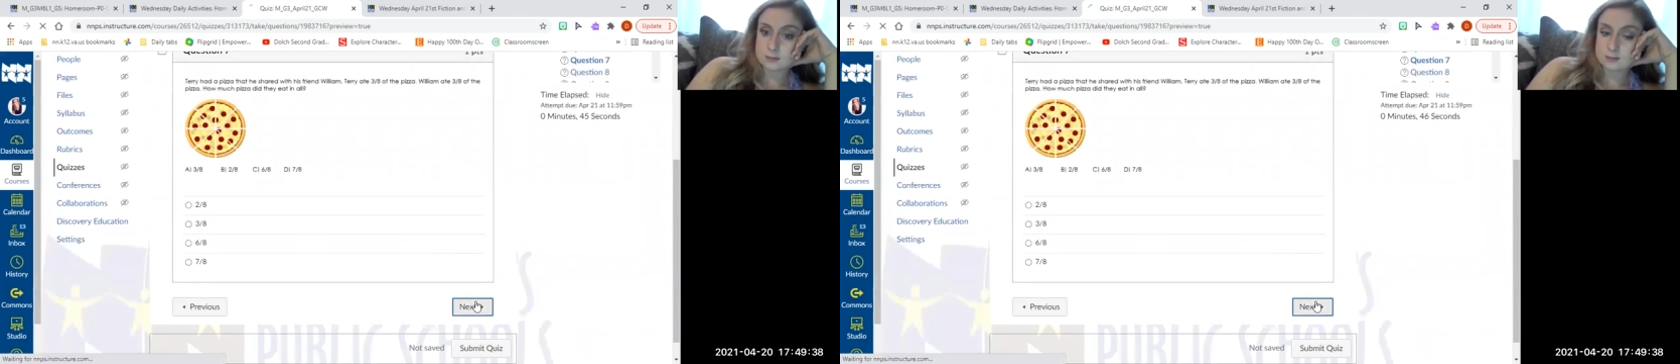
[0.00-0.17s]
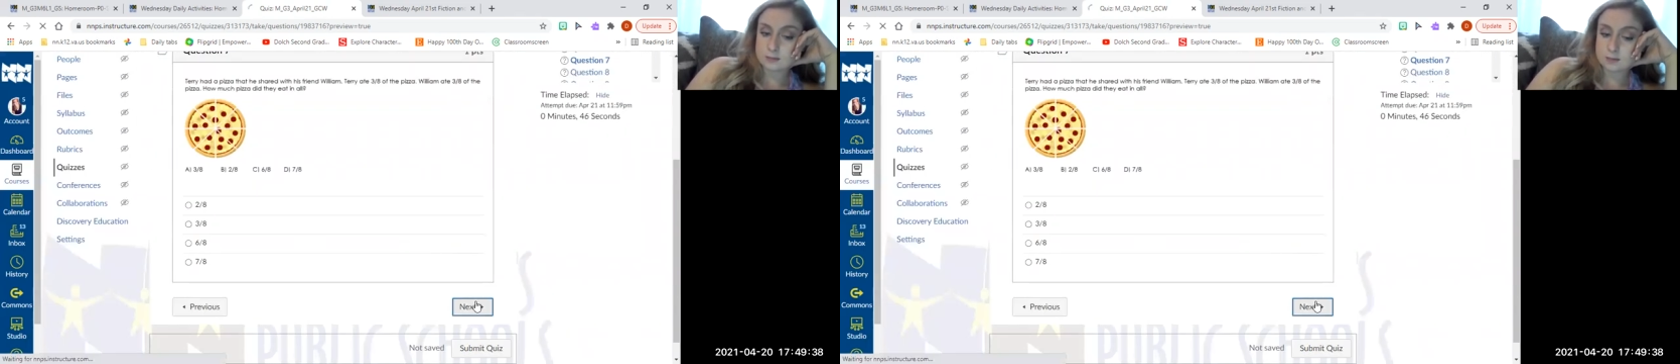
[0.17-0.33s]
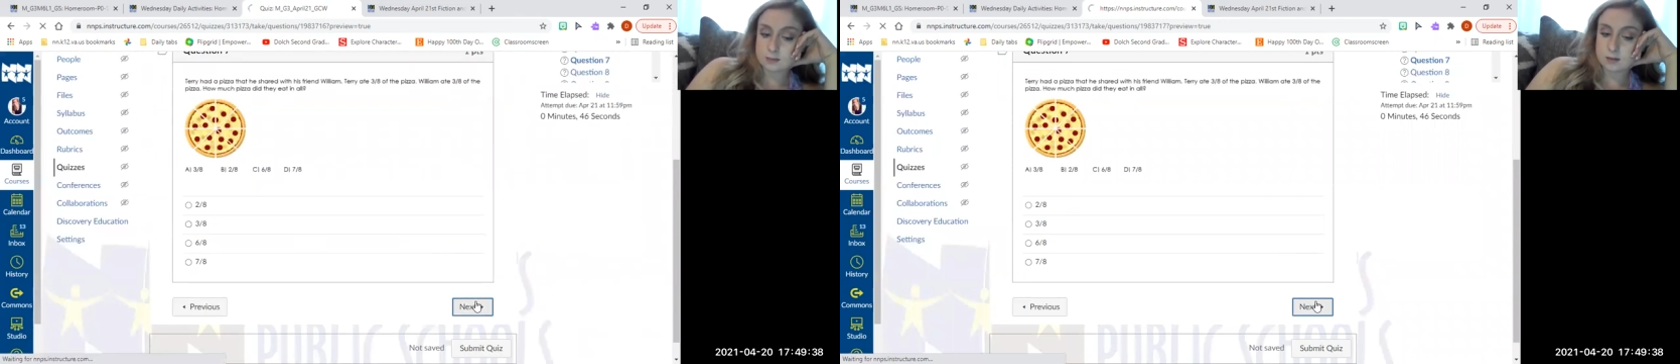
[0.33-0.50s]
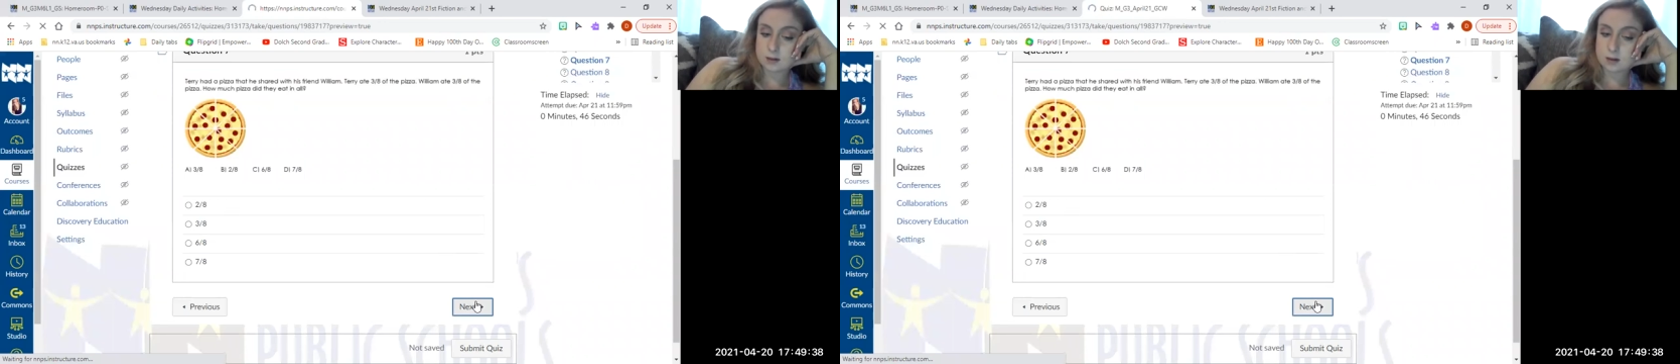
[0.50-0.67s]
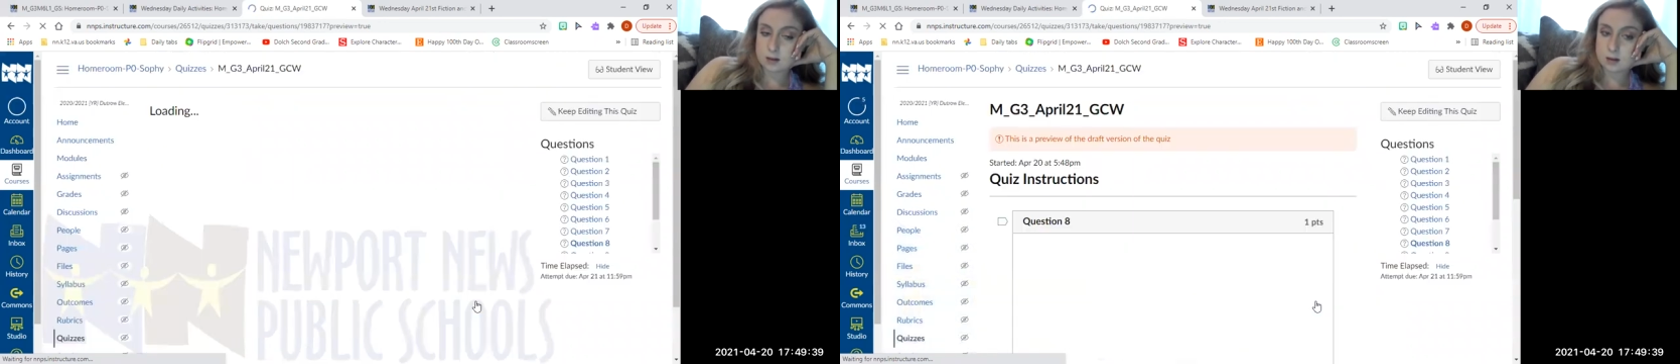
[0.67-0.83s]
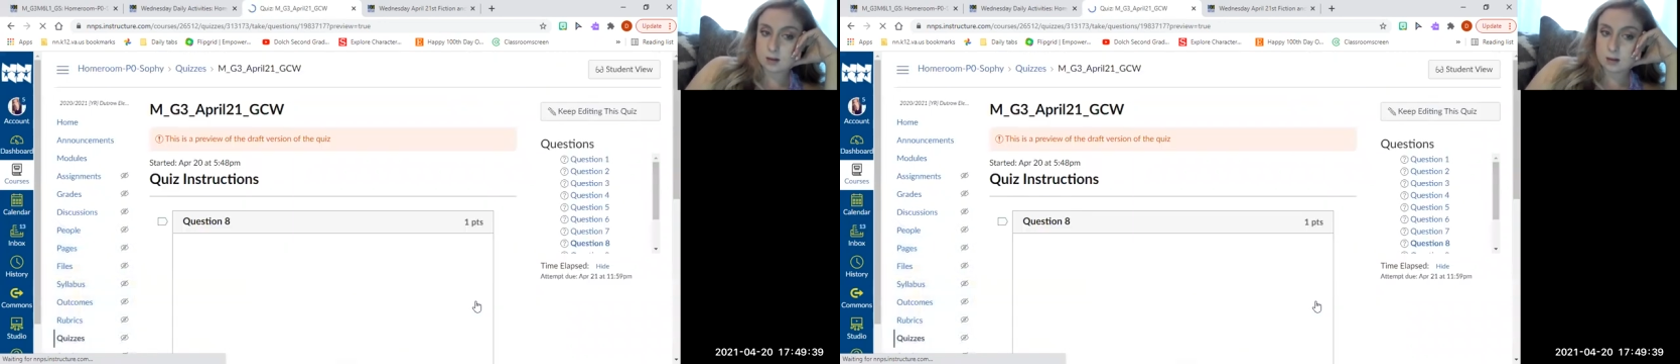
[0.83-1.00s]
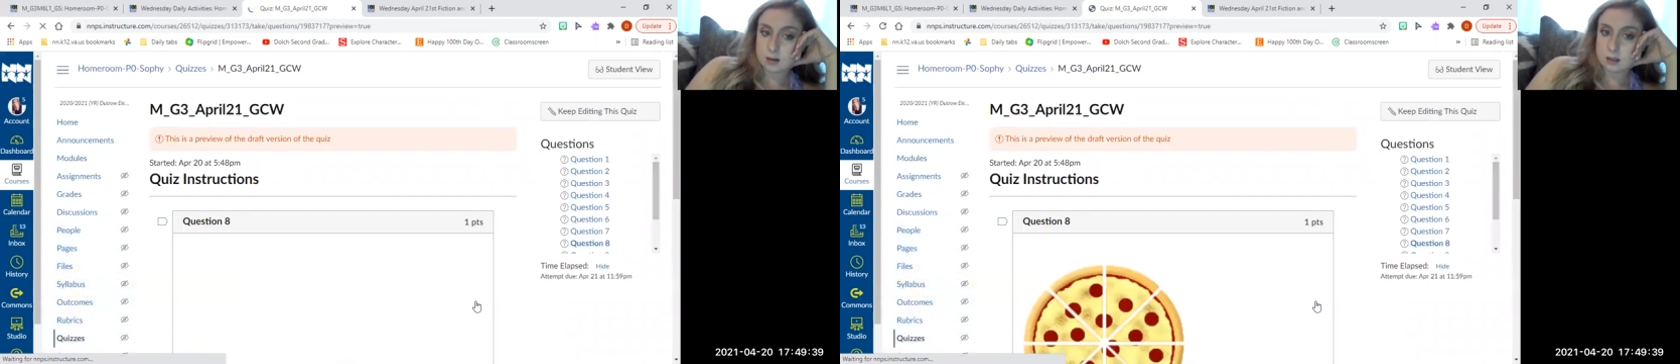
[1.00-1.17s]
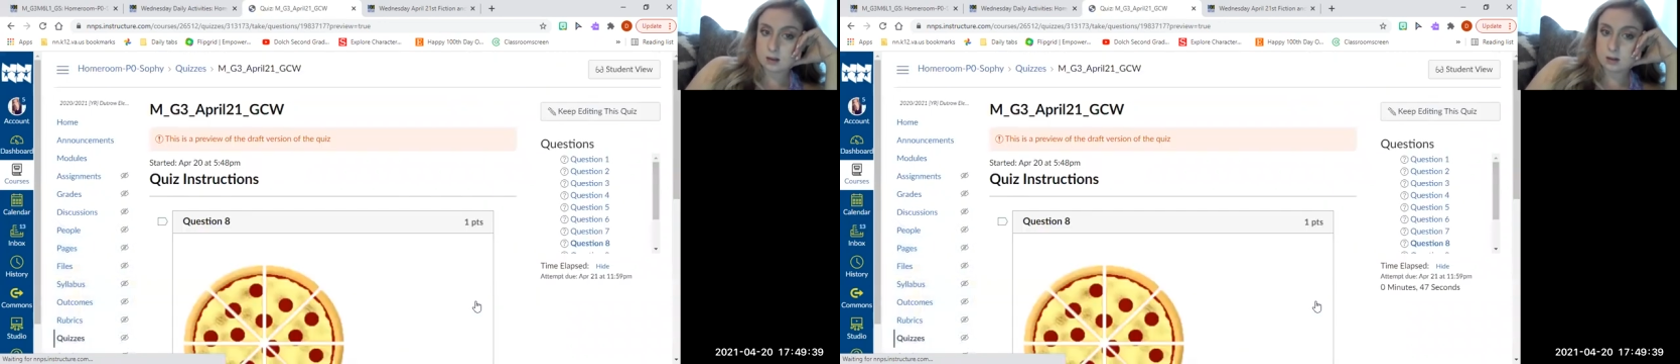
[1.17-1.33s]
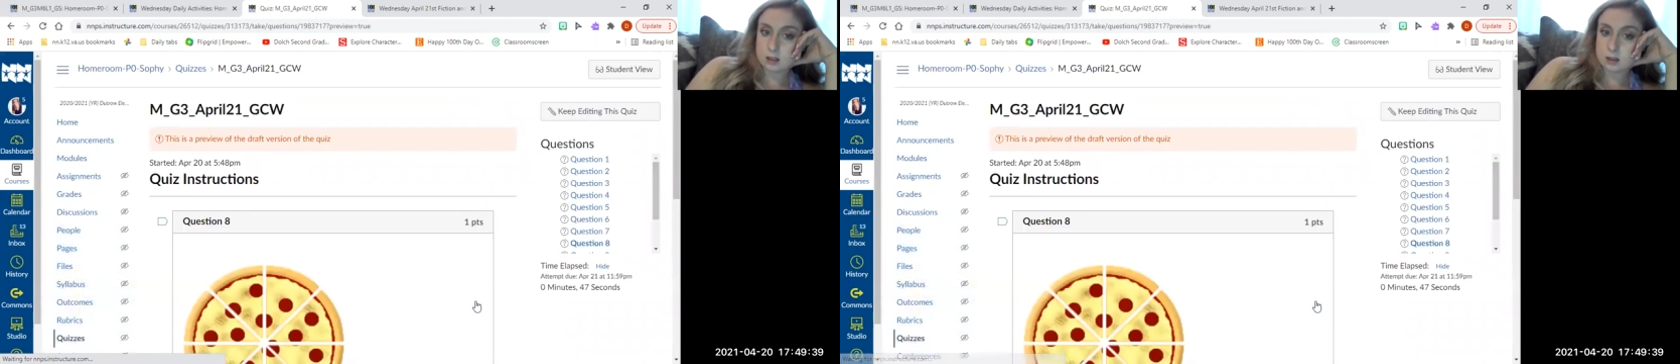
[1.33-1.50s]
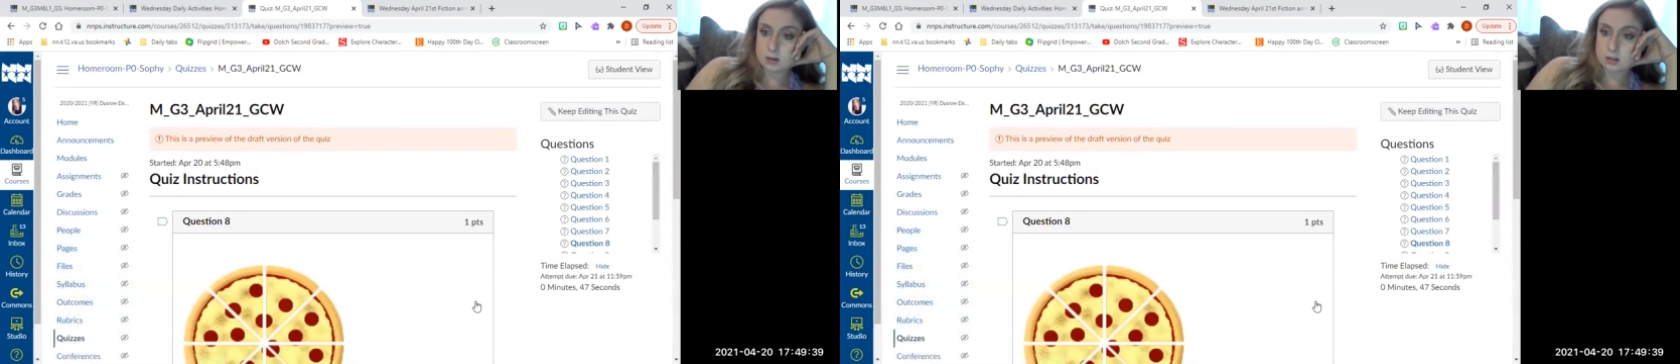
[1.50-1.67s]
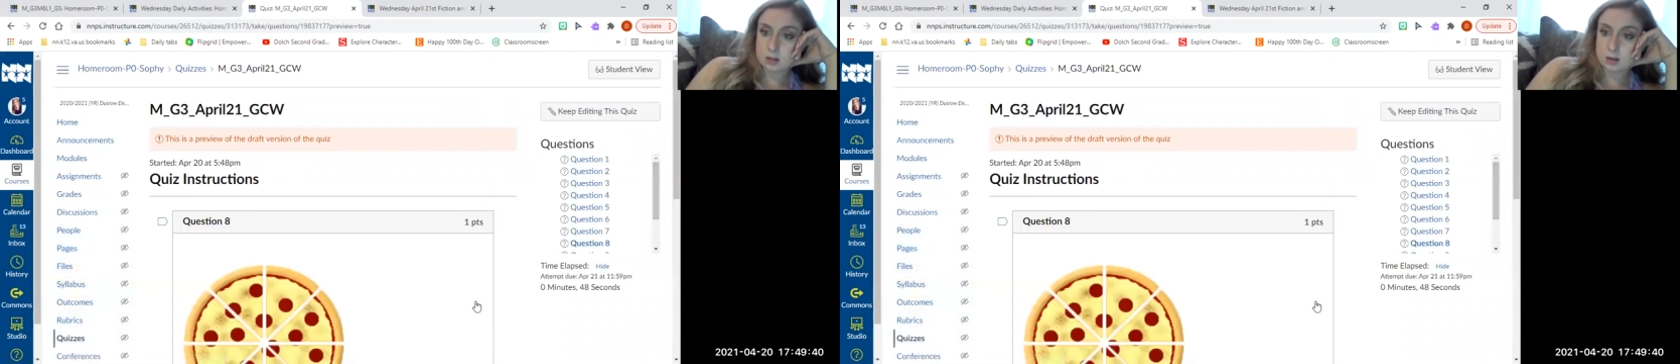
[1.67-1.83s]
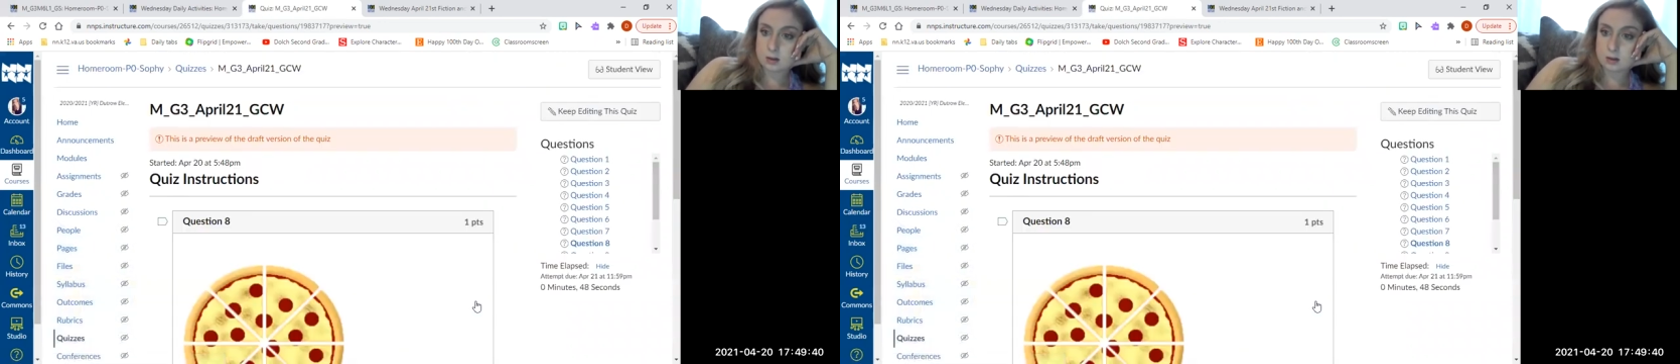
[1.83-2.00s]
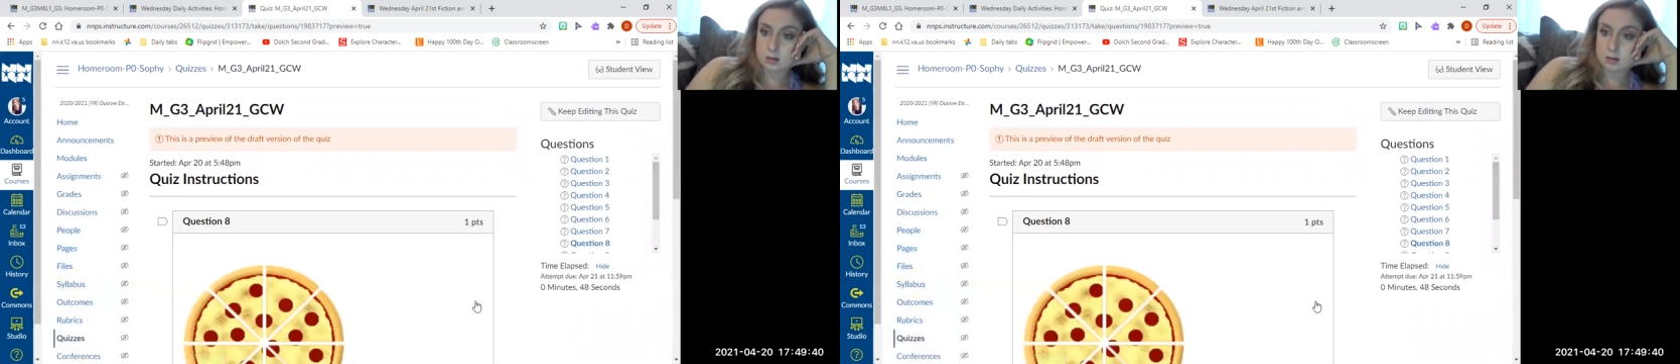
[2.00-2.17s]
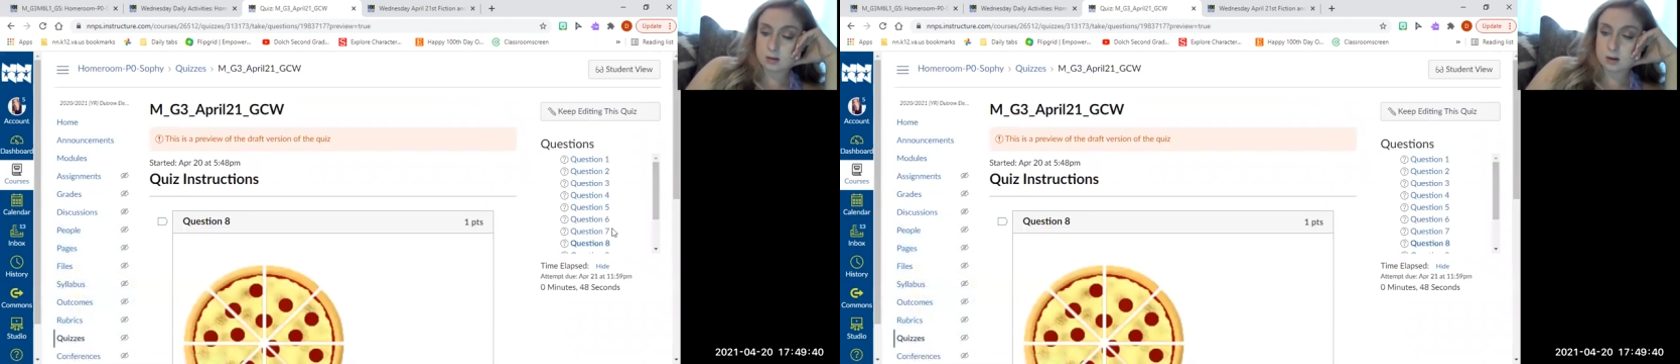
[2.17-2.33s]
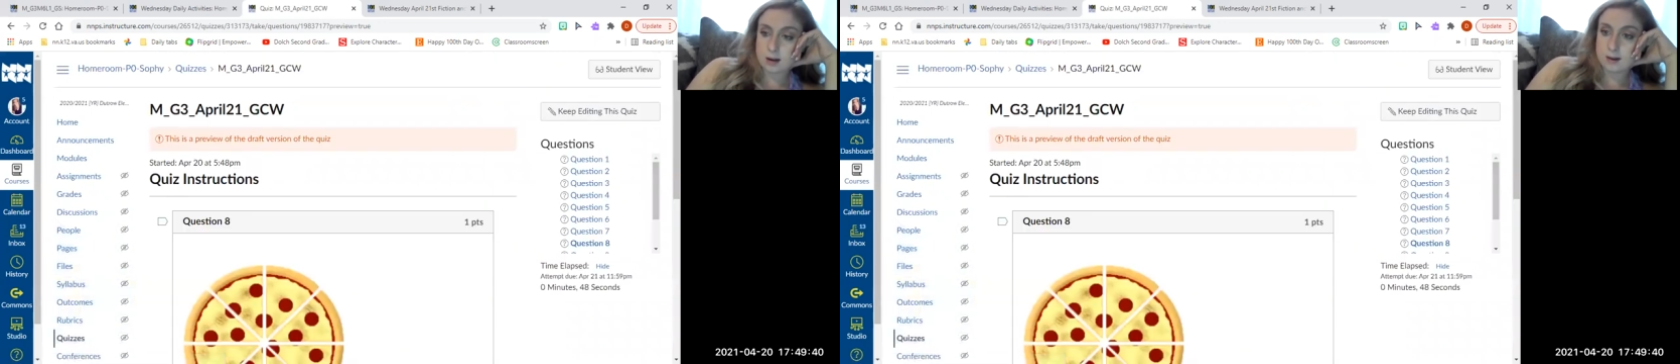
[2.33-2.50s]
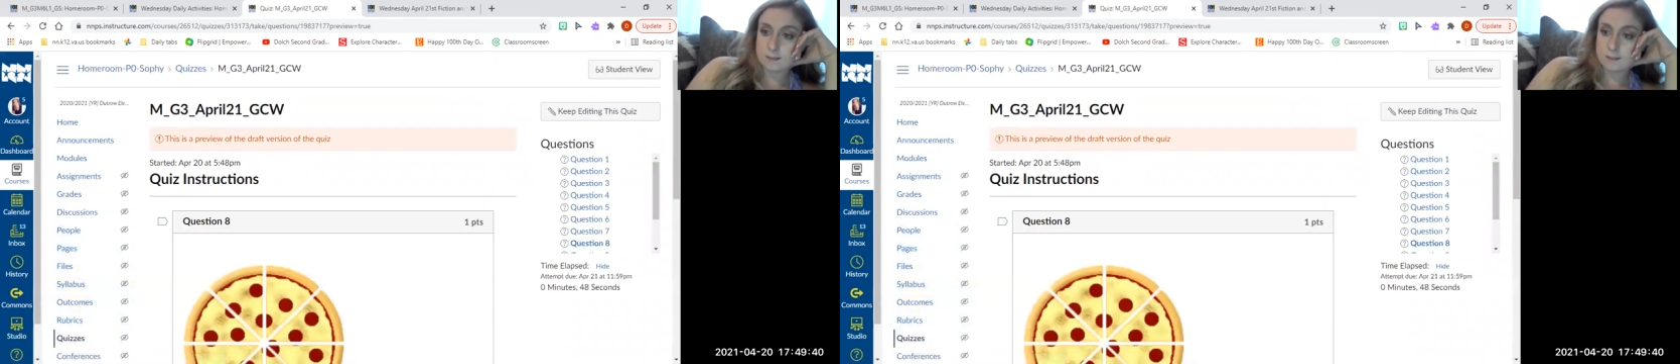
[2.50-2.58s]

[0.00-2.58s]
I think you can use your little,